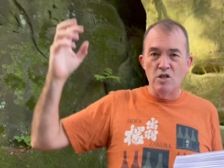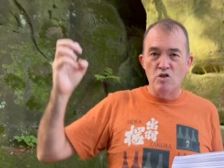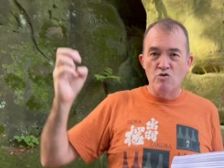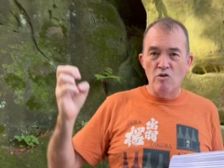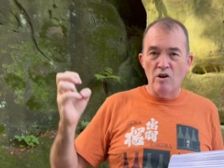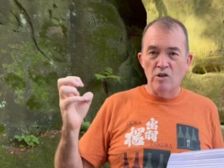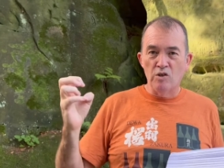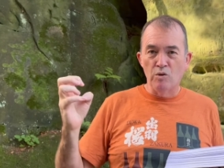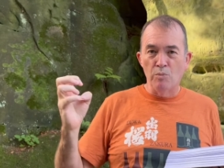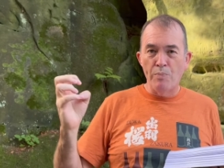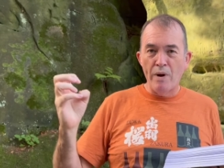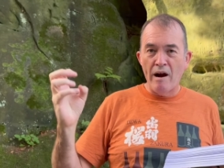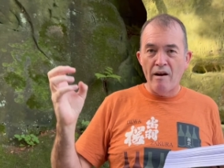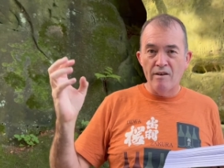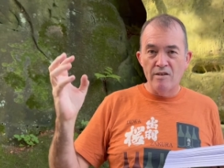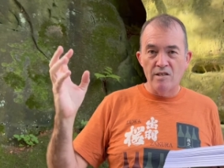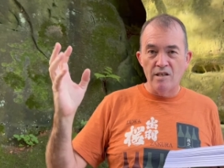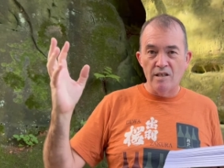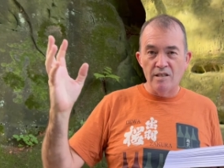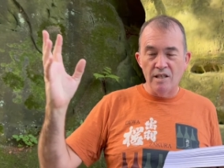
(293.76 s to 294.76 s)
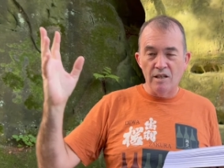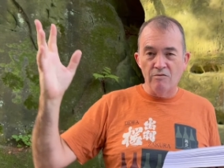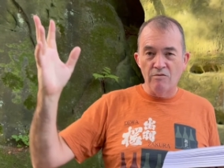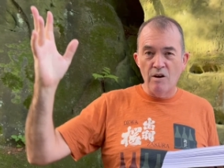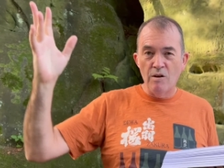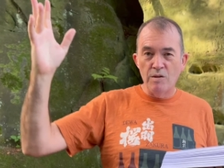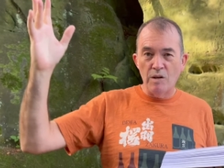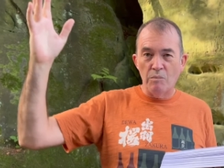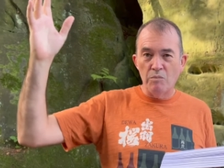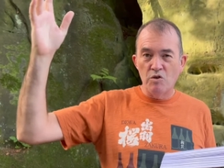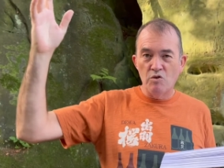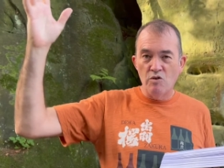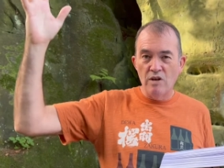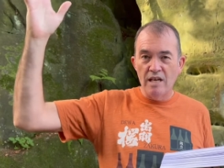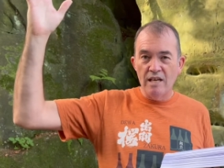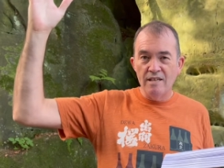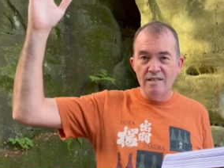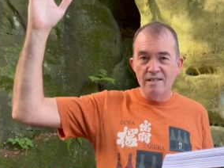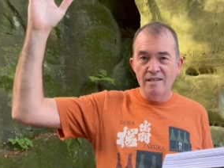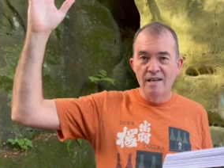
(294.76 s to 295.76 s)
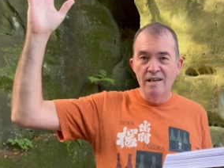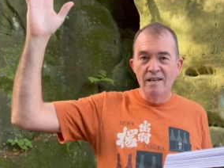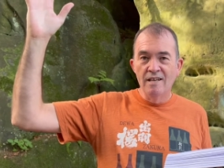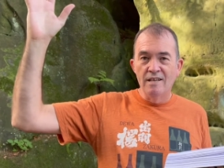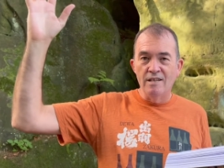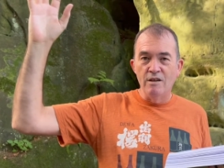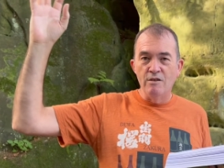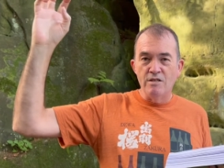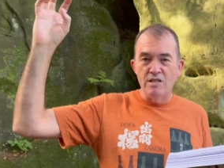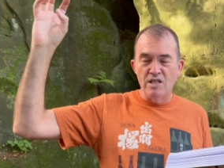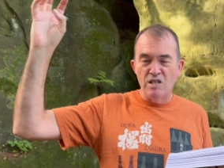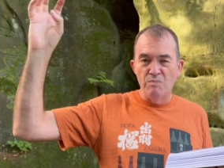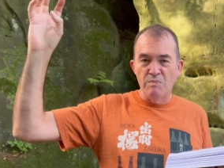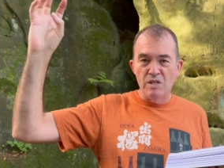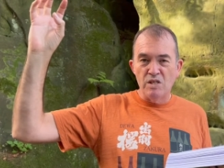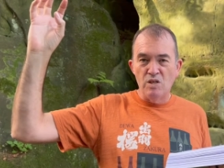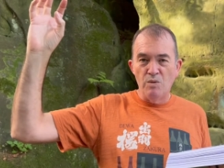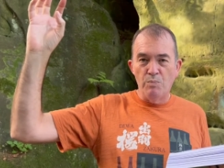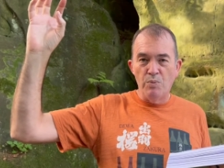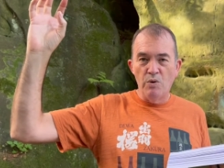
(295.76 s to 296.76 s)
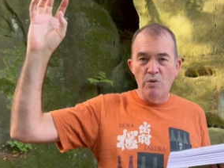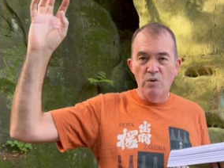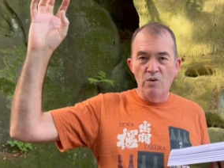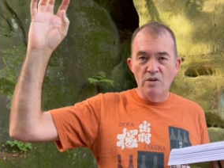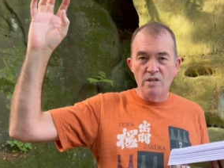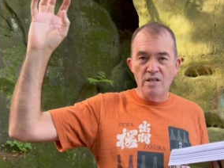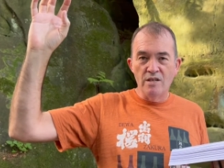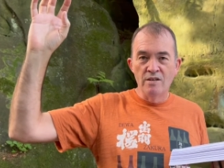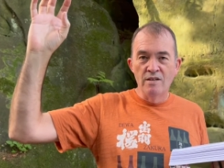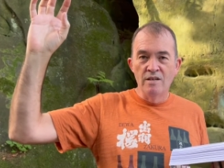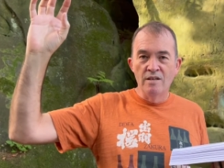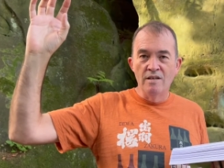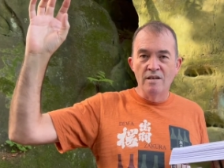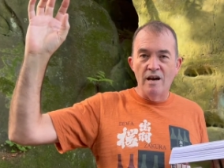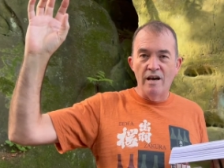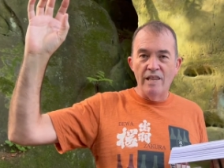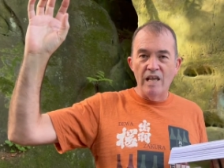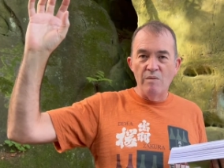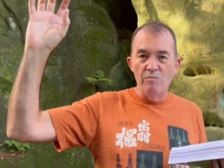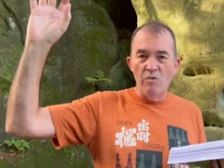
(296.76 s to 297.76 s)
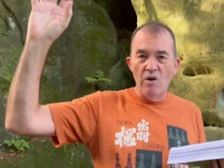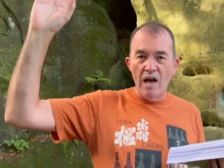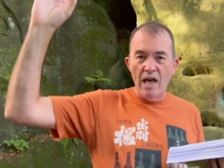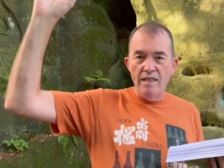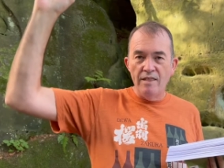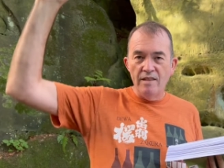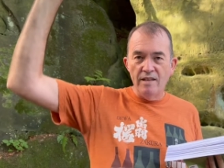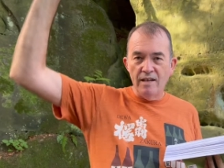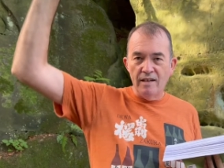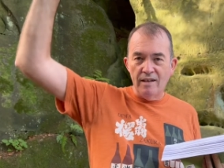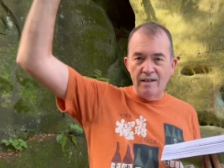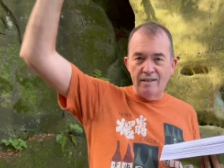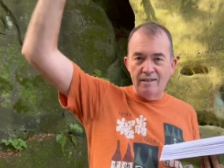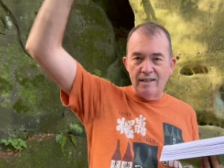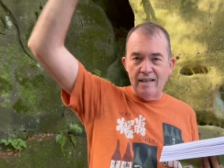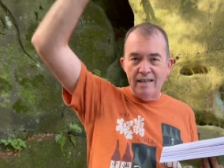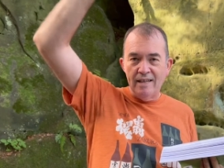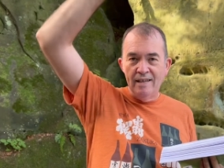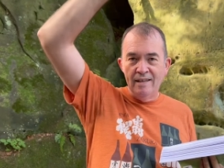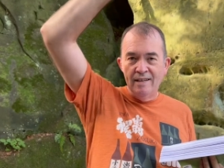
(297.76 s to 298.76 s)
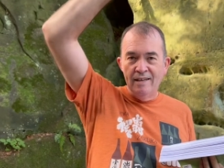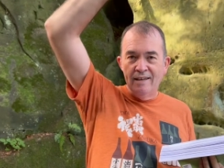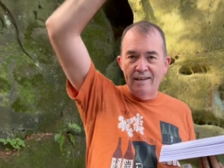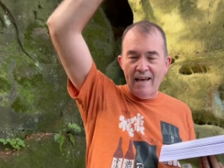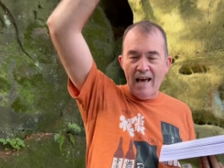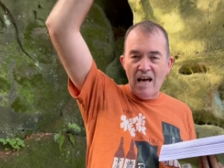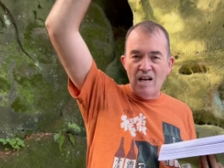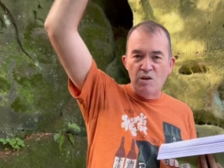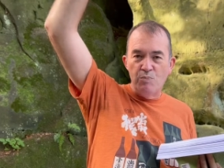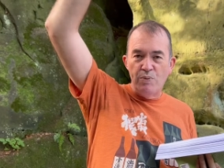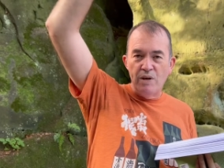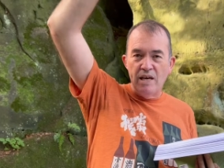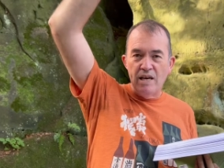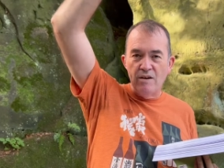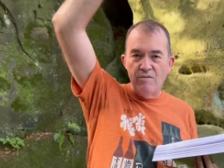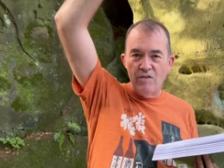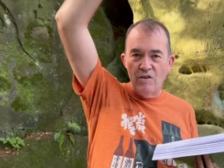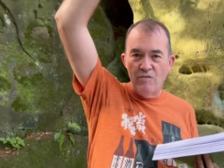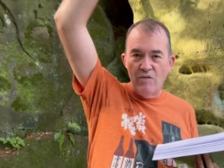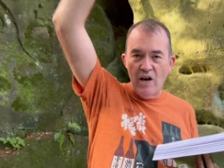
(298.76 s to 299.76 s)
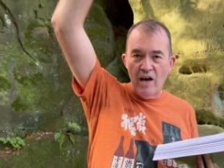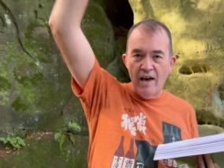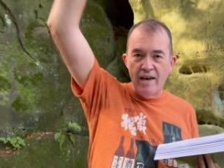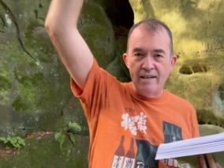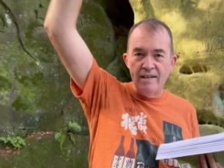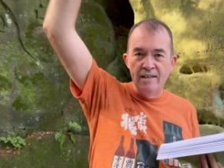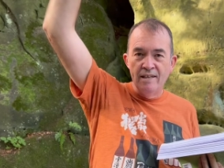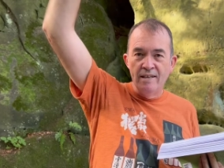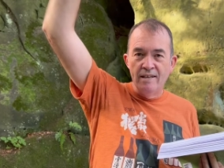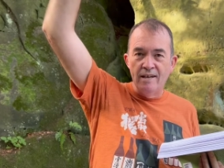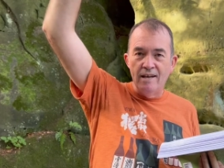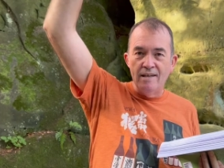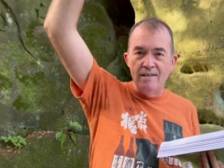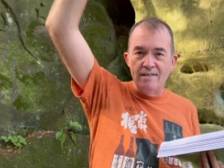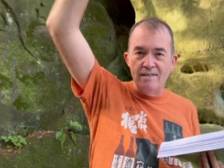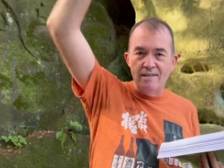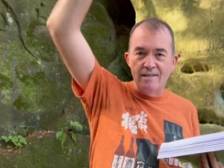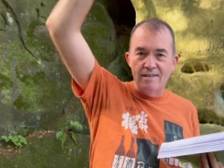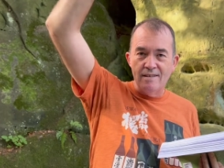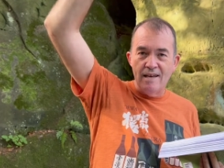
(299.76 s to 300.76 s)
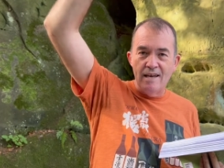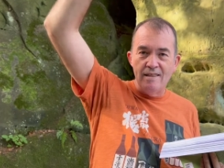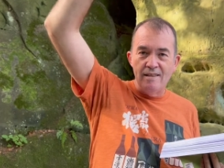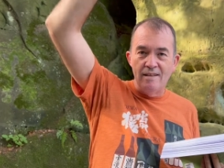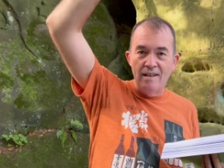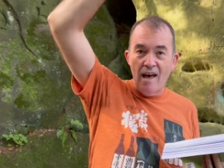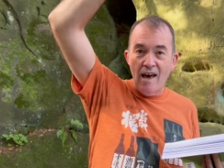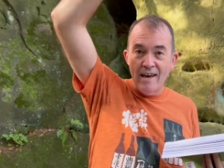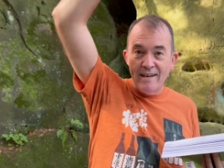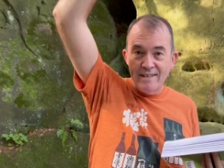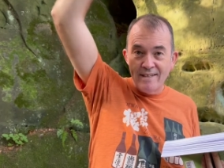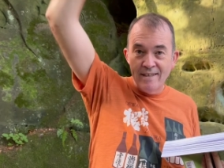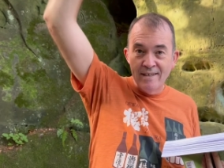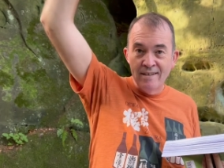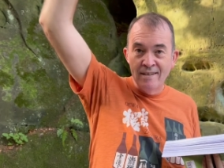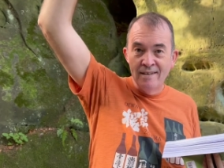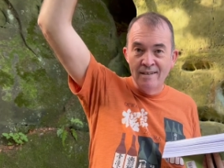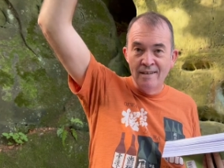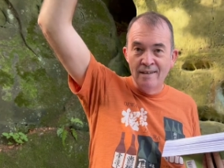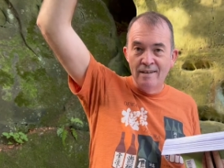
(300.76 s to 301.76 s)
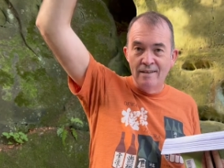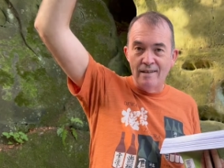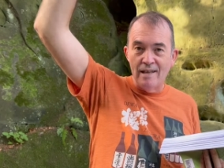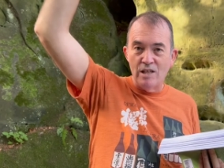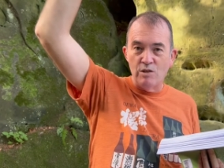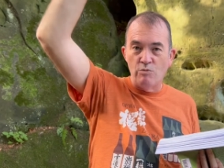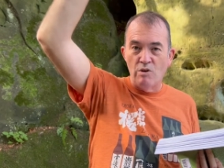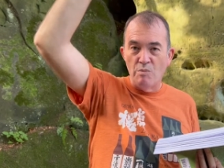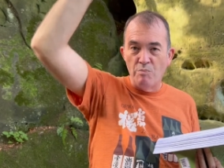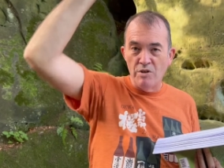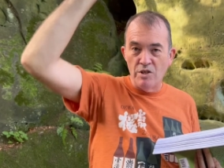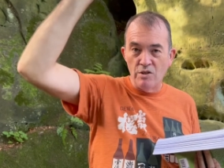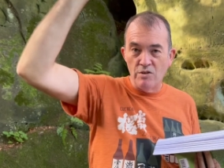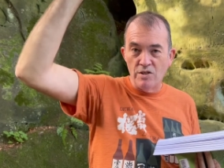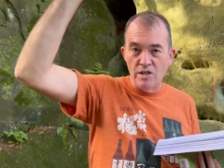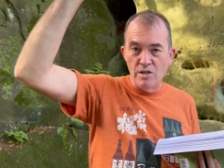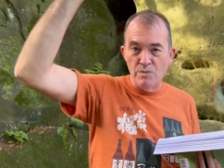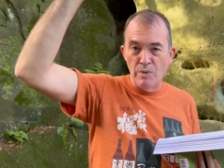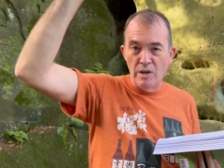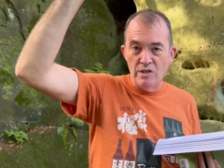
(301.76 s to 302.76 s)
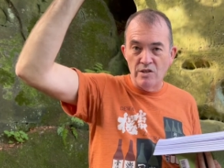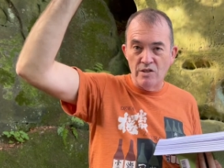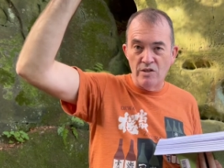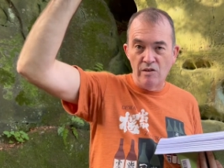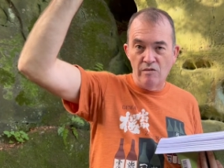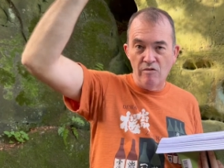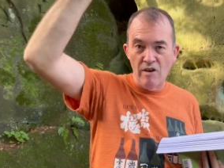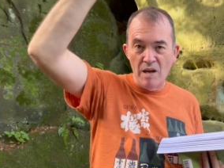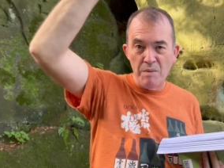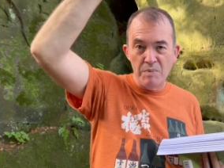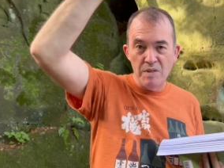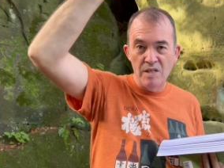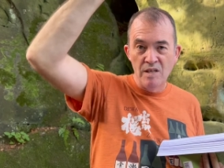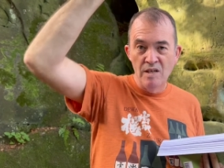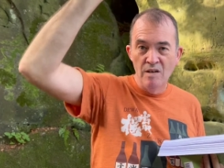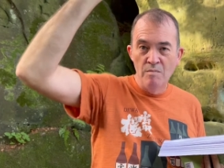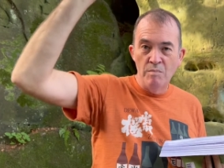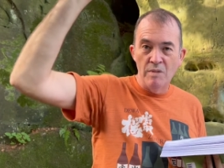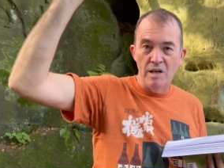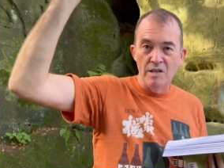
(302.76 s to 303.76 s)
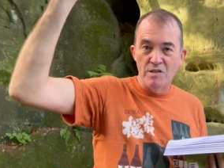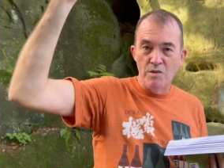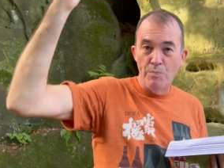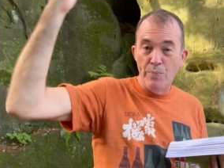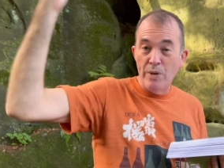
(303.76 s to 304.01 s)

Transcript: a structural parasite. It grows up trees, uses them as support. And then when the, the canopy of the vine is in light, that's where it produces bunches of grapes because the